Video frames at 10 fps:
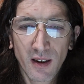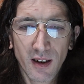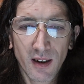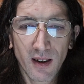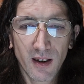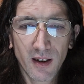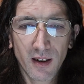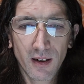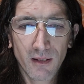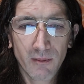
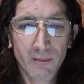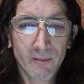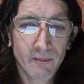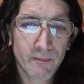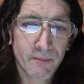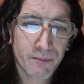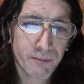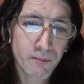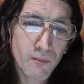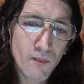And,
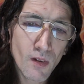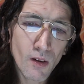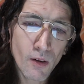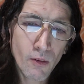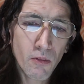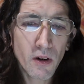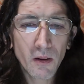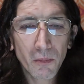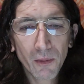well,